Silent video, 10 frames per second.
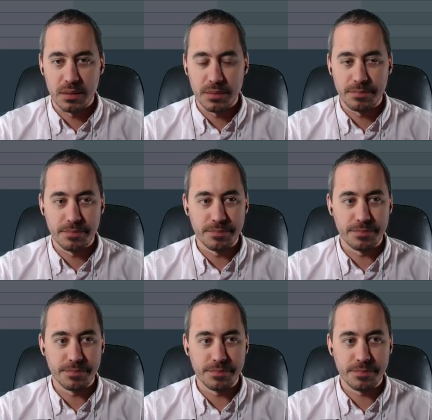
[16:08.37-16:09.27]

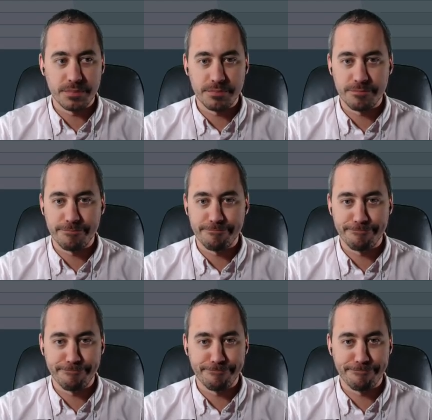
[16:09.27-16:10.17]

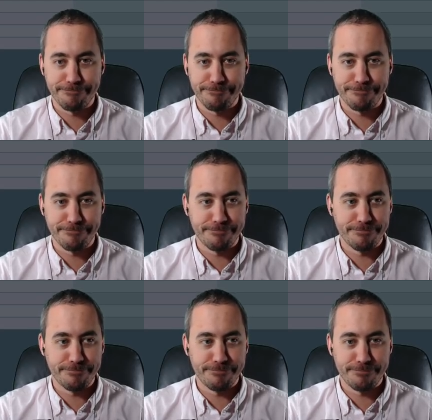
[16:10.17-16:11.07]

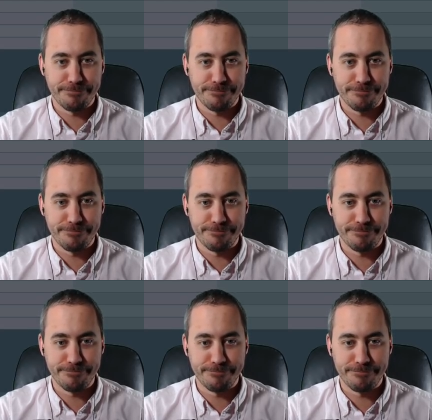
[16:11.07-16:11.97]

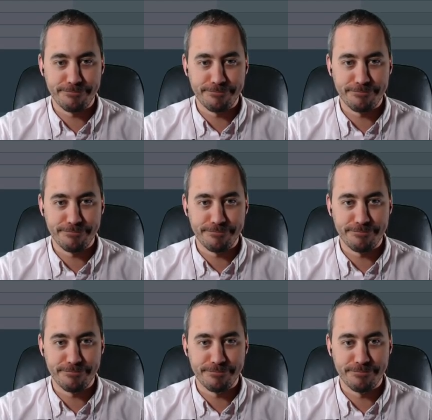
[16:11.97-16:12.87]

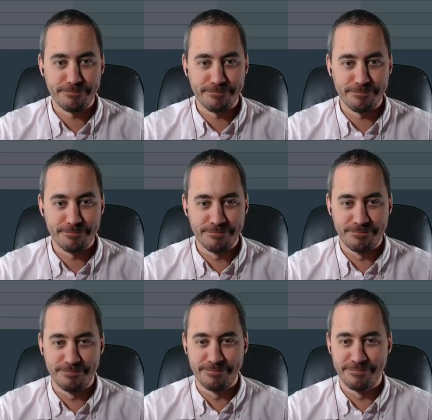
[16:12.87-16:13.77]

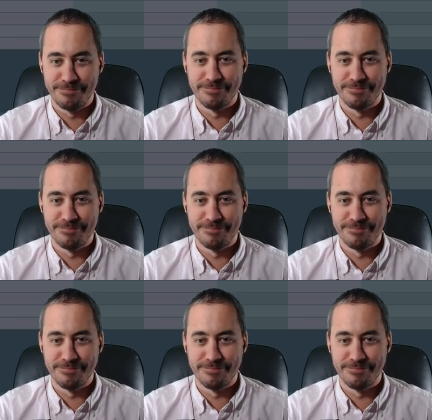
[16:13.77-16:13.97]
(silence)